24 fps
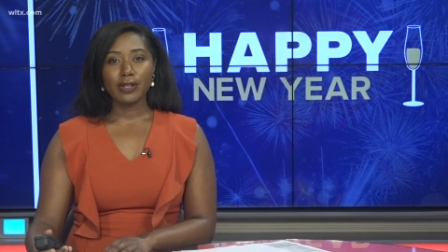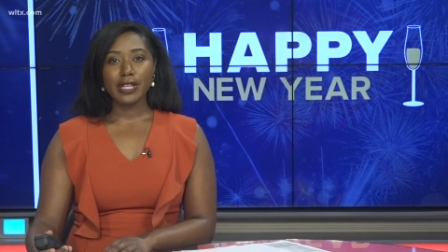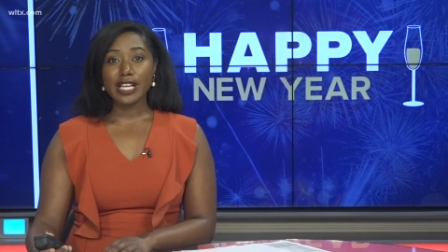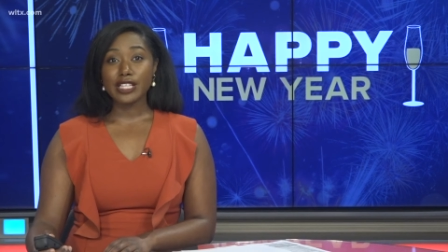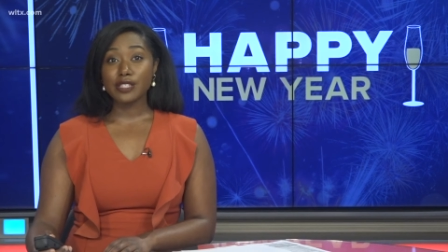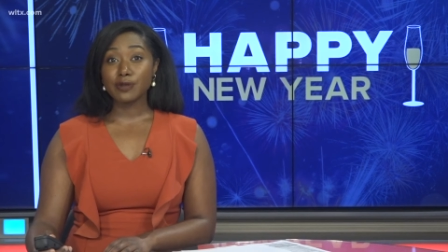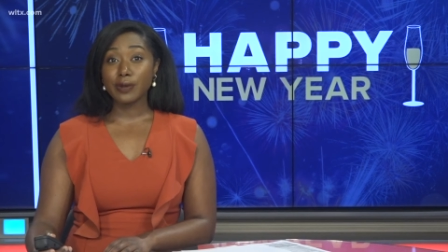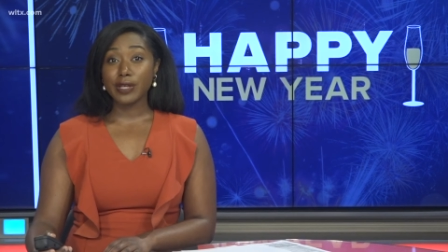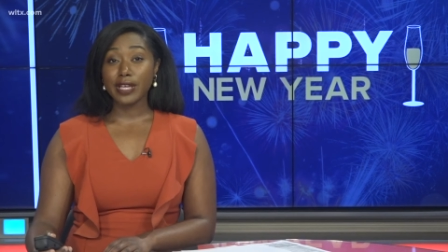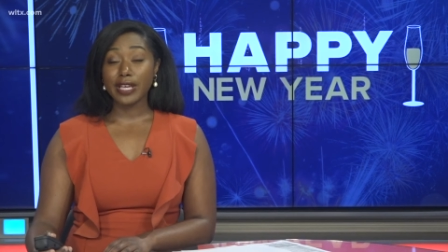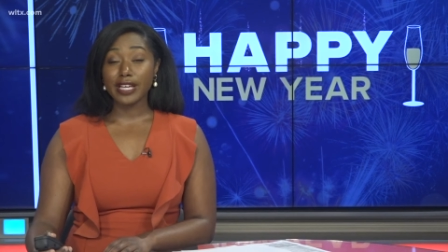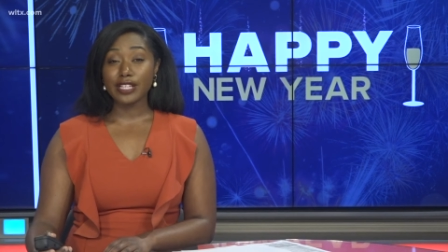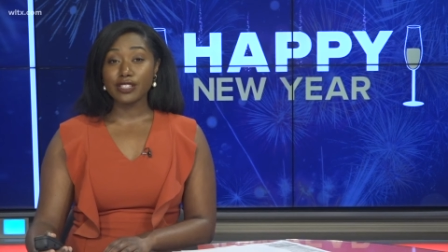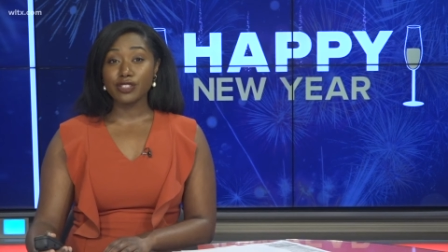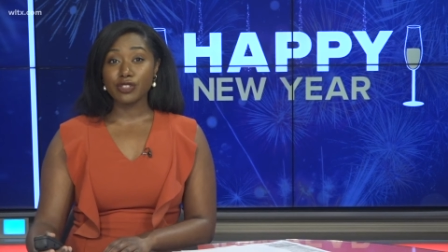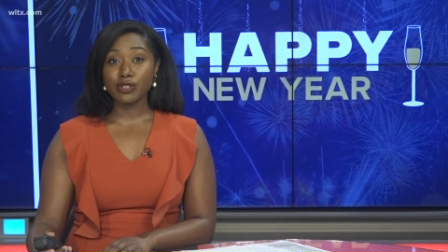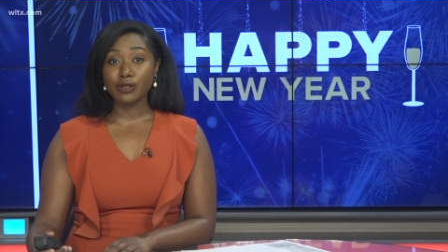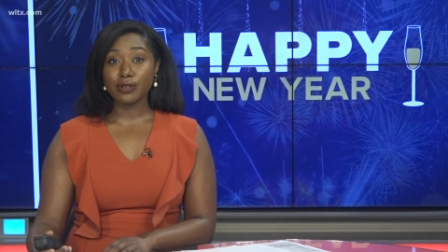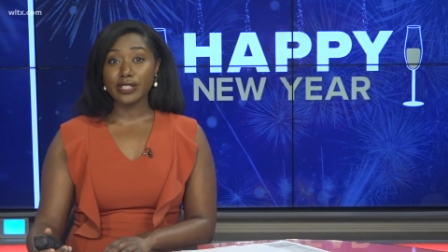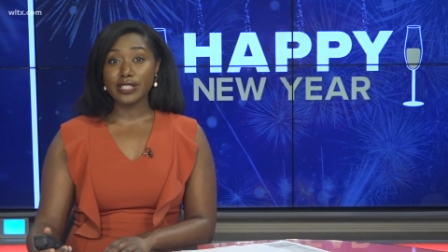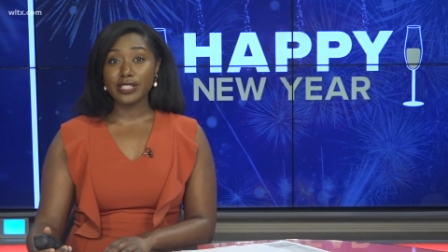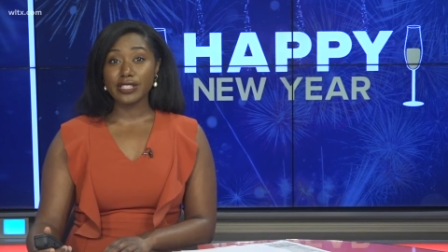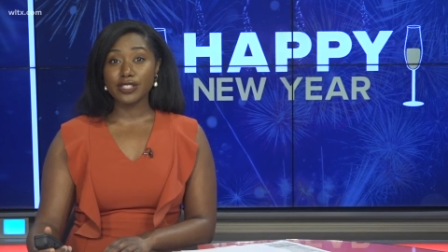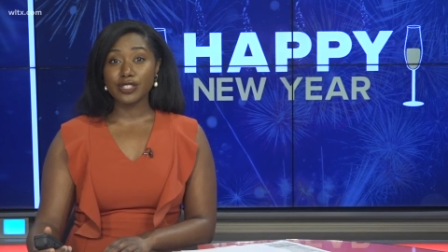Well, as we
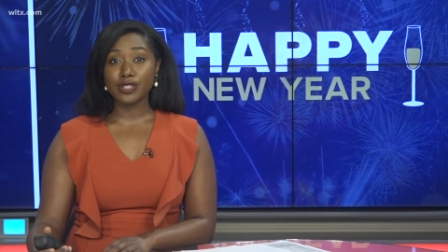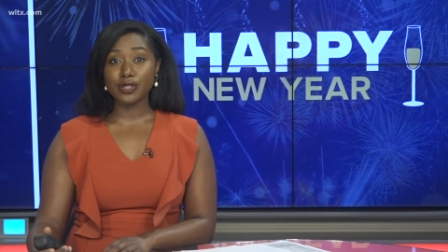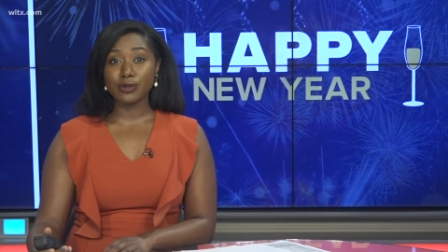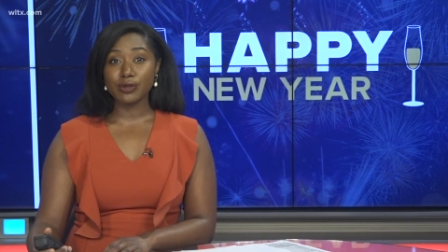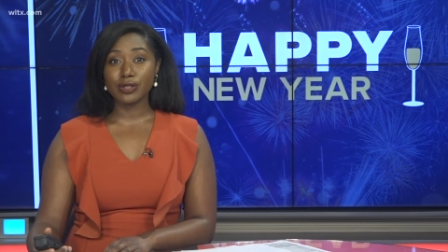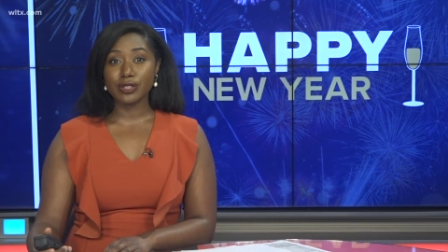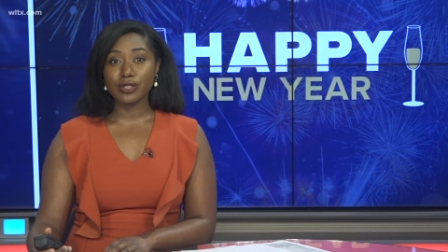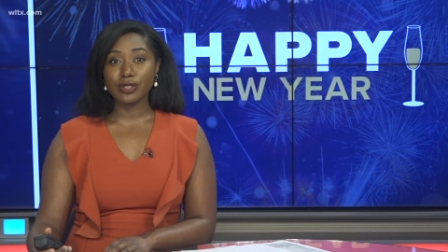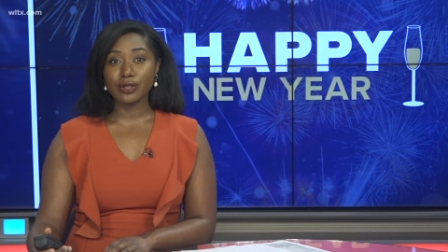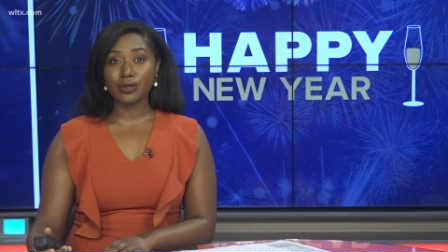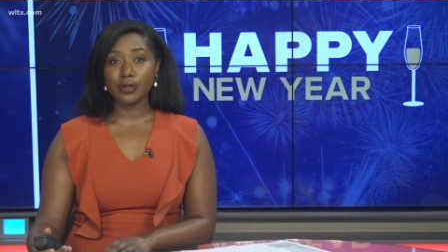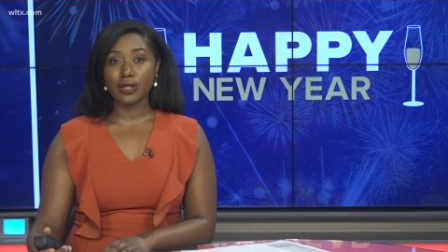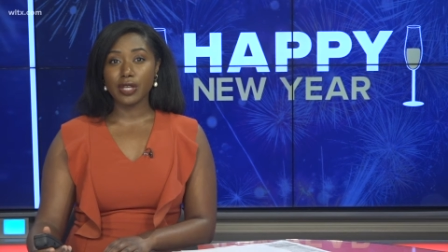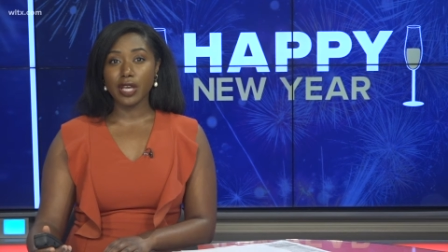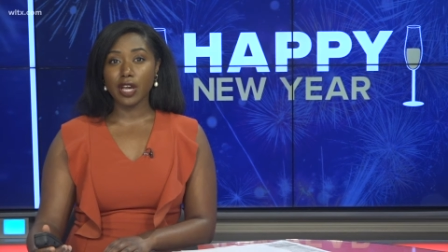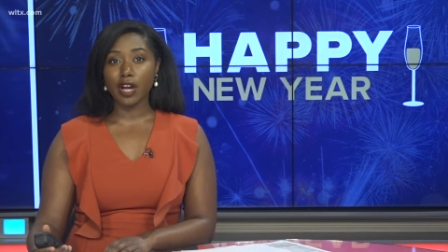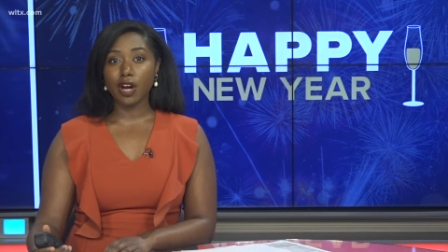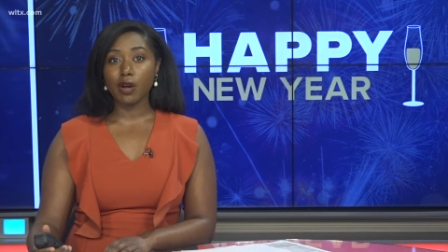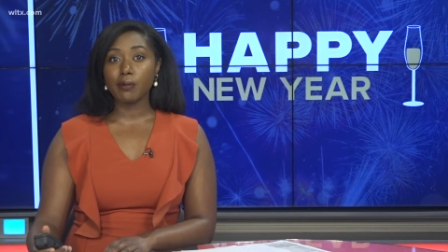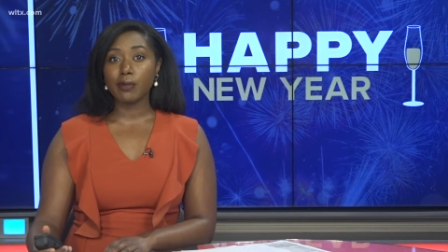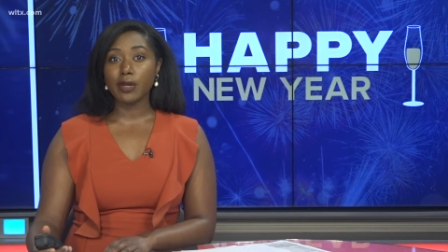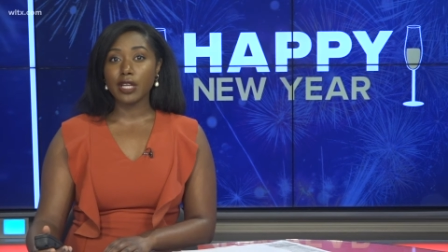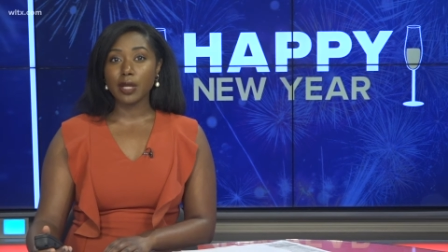enter into the new year,